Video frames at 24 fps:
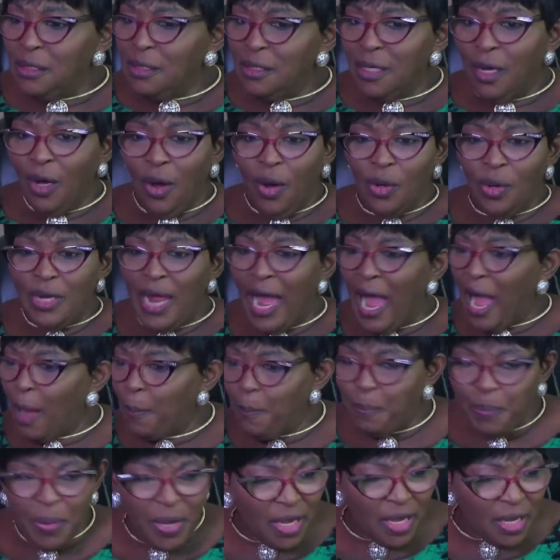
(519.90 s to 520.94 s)

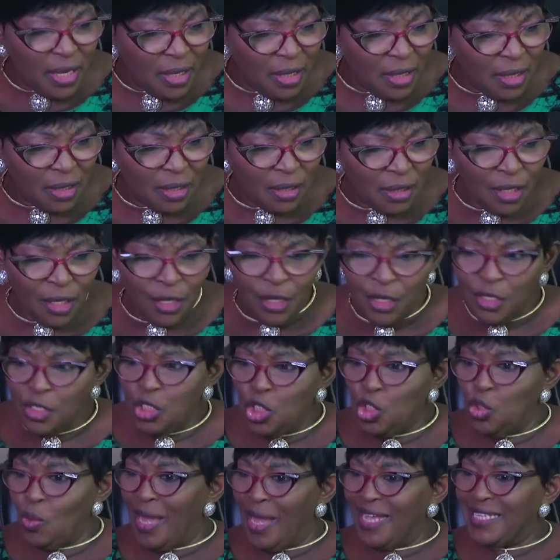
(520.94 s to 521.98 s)
unhappy,
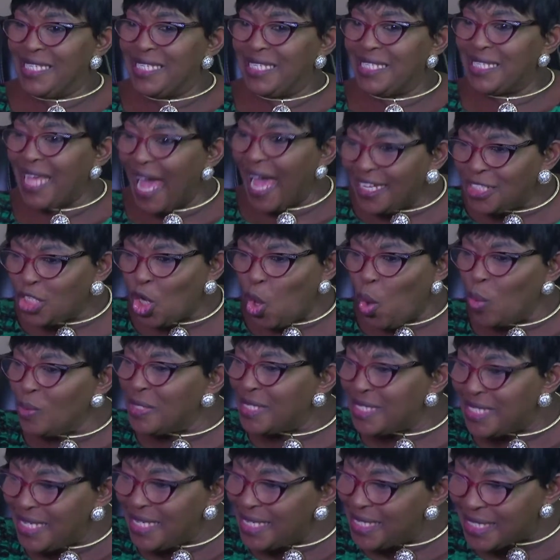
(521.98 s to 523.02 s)
you are sad
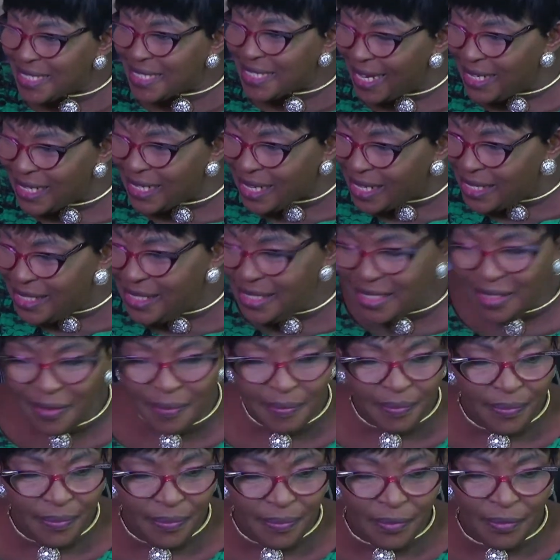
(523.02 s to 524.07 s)
consistently.
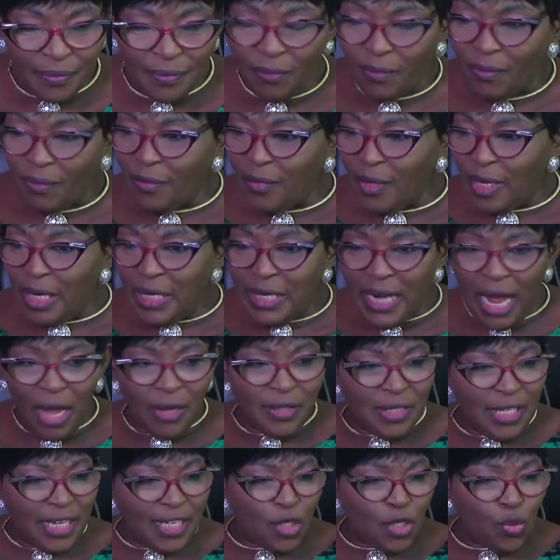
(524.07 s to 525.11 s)
Now,
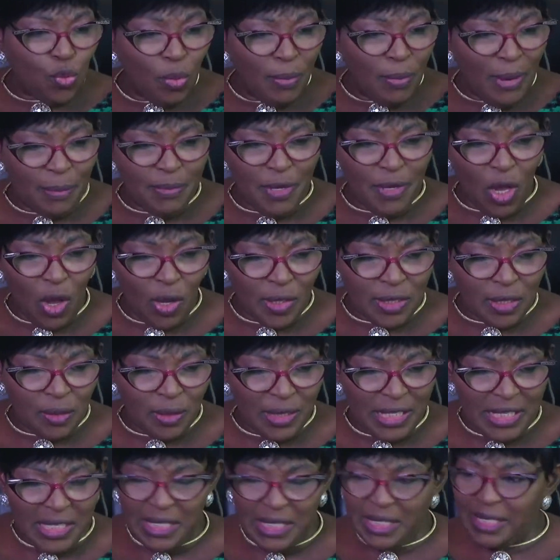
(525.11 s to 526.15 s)
this woman, because
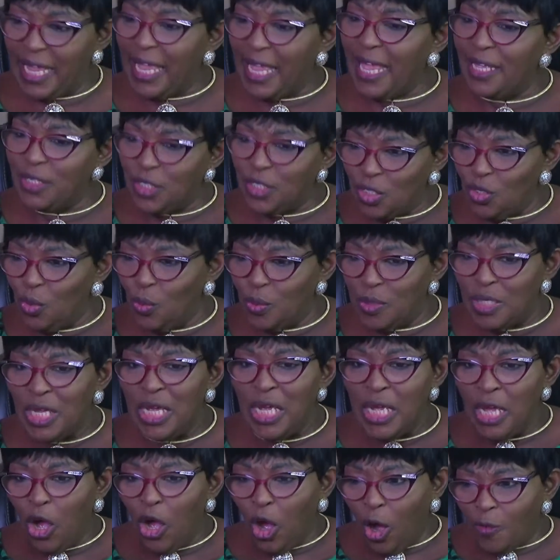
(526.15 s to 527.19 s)
this is a case note,
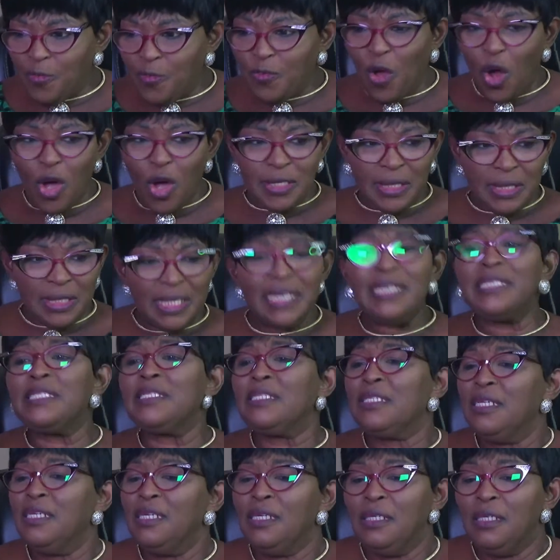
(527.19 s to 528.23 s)
of course,
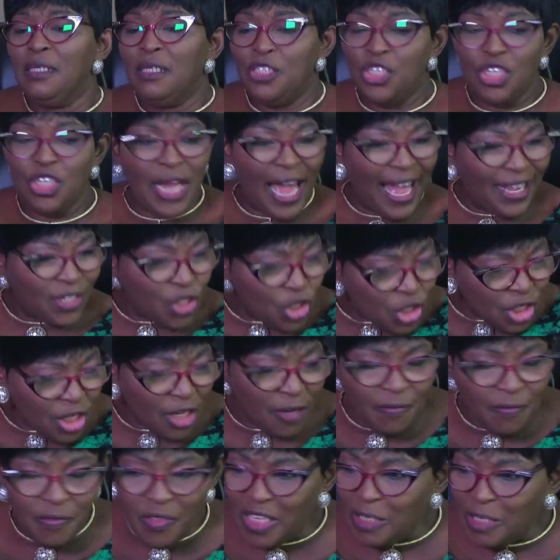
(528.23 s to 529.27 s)
she
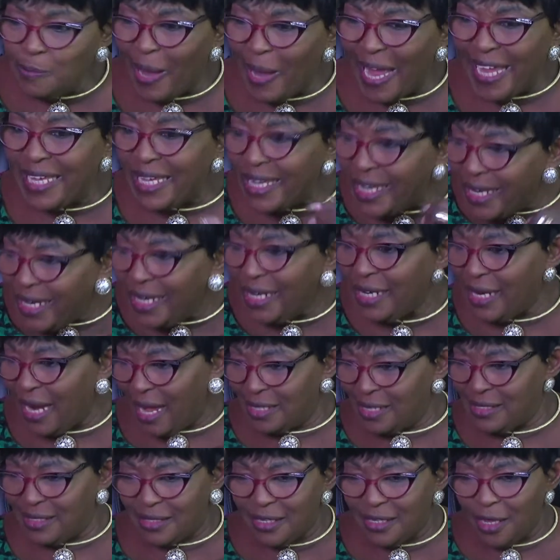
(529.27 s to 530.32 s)
achieved this by killing
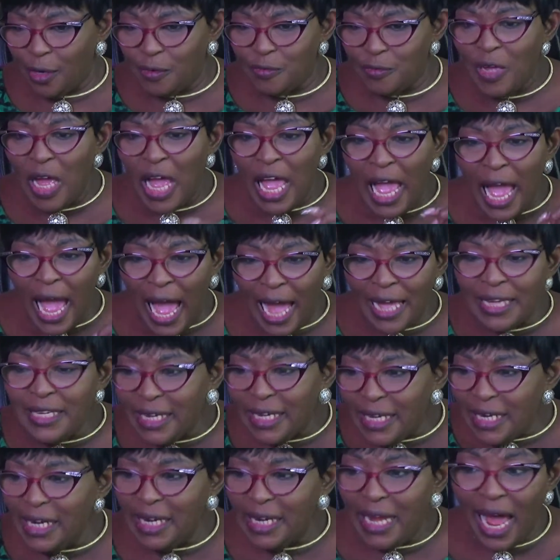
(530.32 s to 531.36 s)
herself and
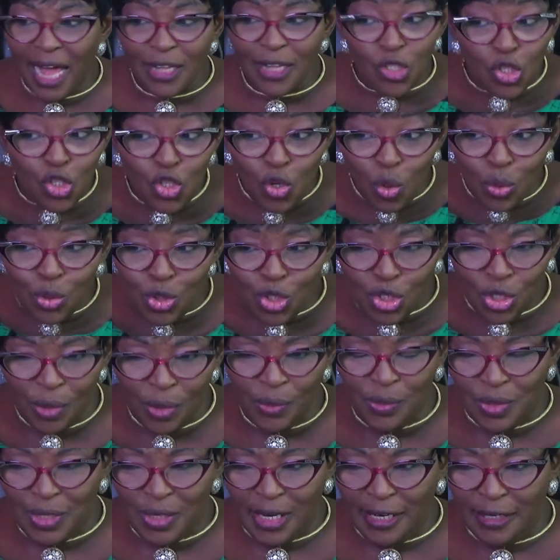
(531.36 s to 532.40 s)
killing her 2
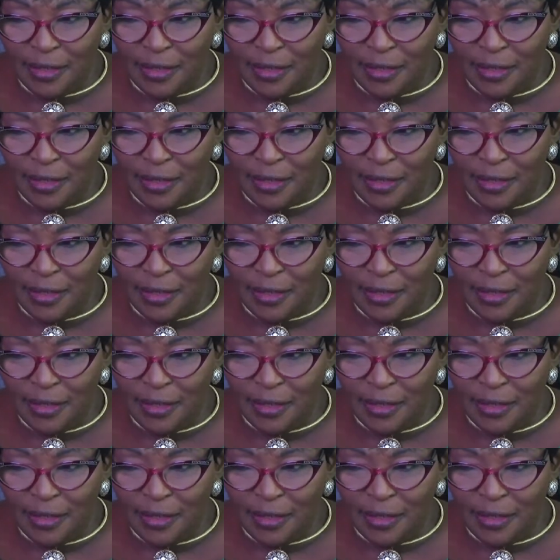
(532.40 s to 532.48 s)
children.